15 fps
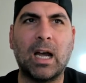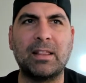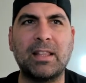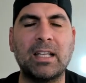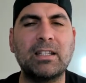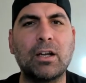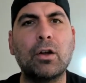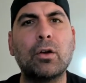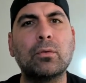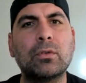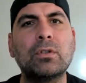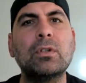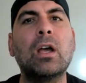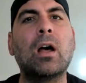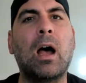
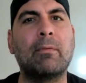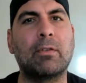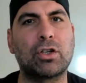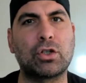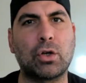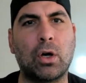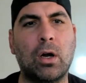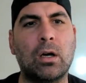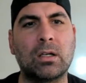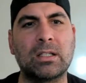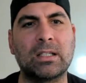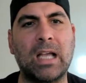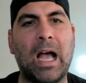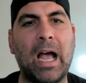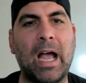he'll have a strong
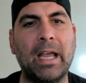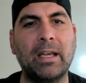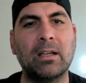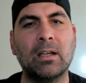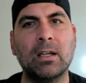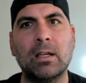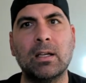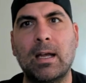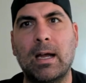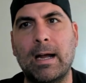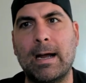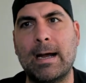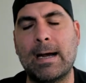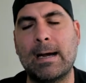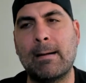side,
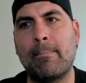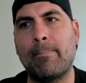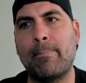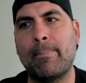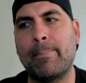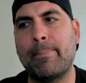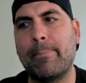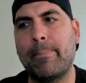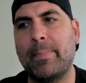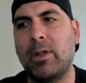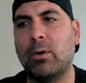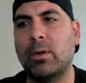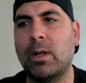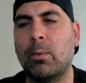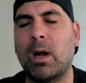and
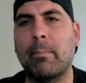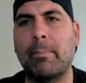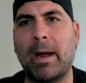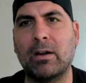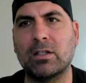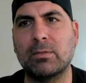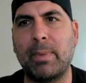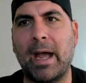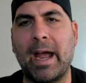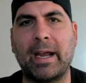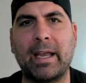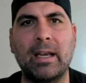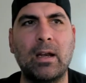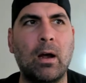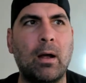they want to bounce
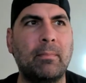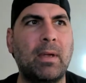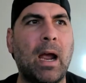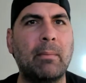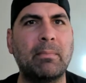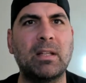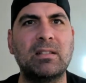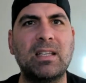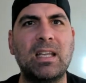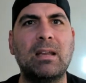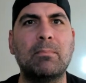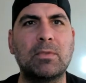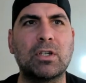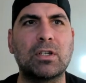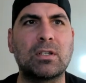back and have the
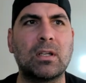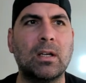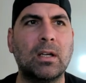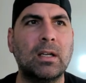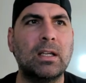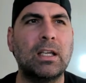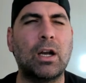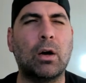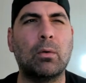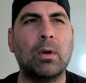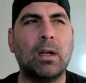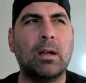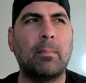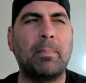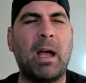team just
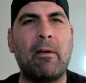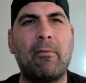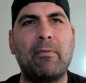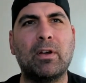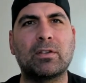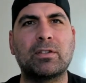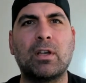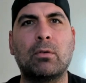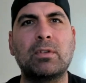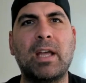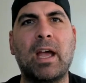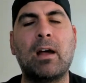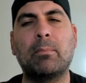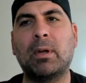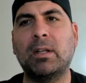not feel so
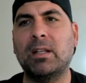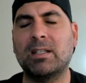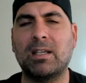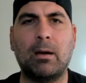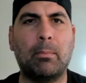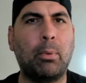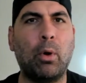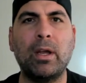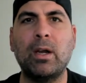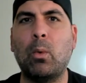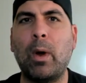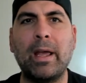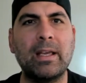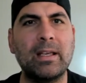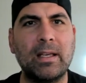down. But listen, a point
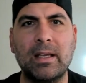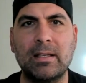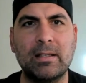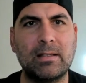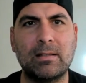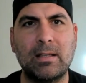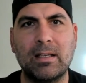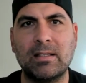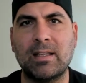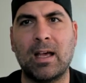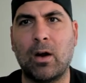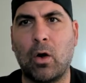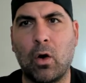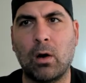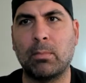away is
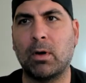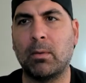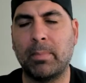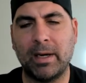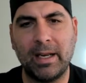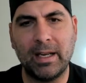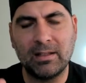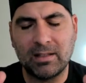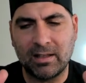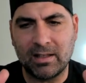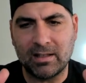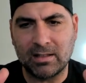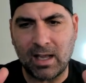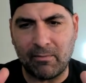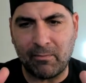not horrible. But into
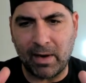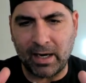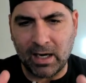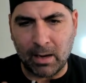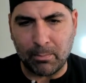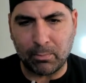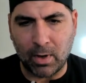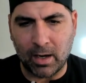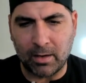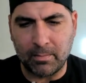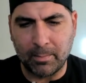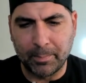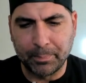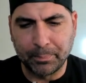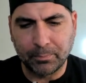this FA Cup
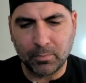run,